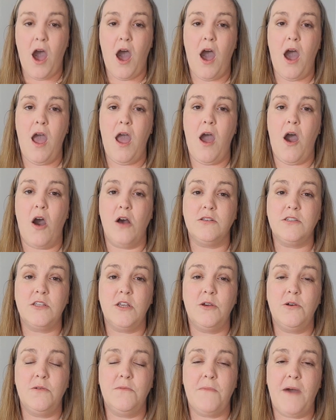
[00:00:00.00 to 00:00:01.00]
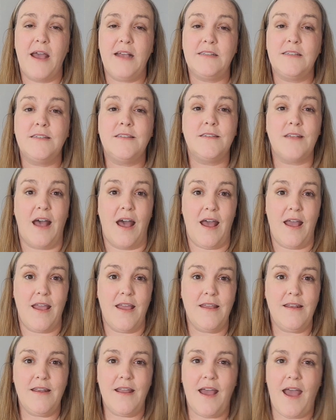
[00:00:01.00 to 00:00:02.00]
Also my
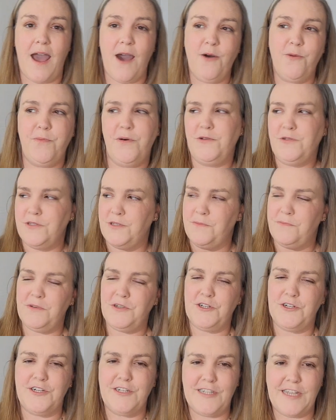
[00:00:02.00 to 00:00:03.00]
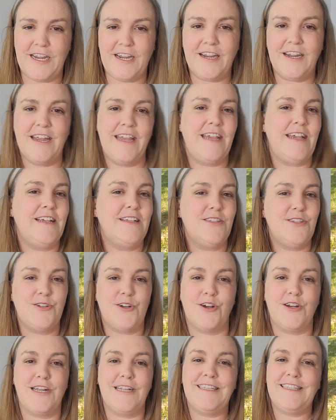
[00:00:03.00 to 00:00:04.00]
son, I'll post some pictures here. He
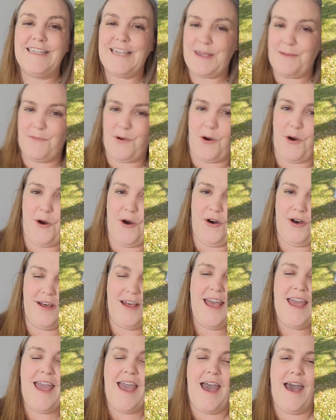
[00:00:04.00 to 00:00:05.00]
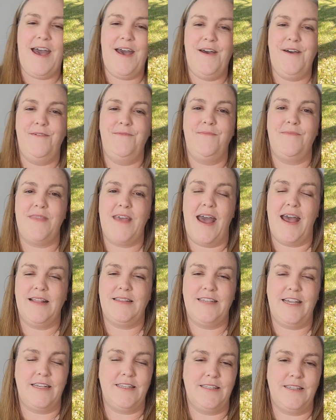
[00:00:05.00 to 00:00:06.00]
started T-ball.
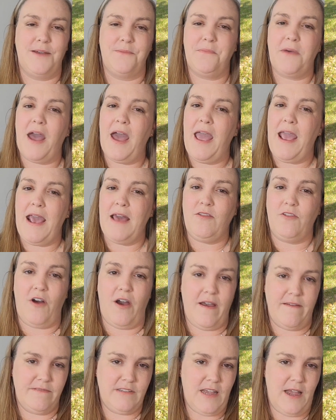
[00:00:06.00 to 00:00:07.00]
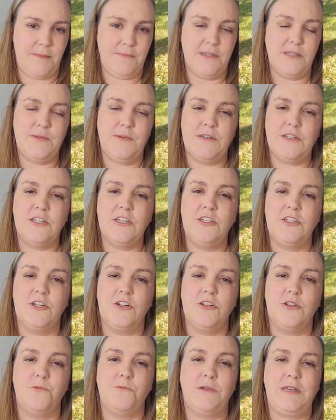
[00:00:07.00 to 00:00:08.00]
That takes up a lot of time, especially
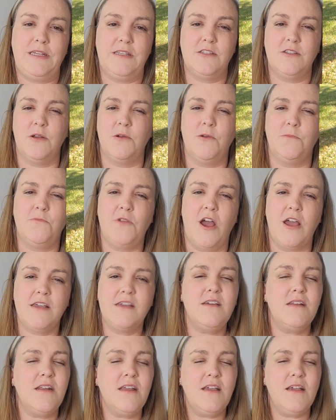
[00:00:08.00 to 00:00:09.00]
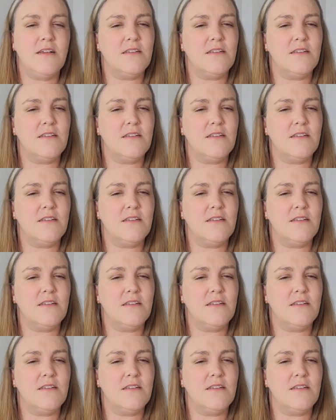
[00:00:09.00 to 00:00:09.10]
during the week. So I'm not getting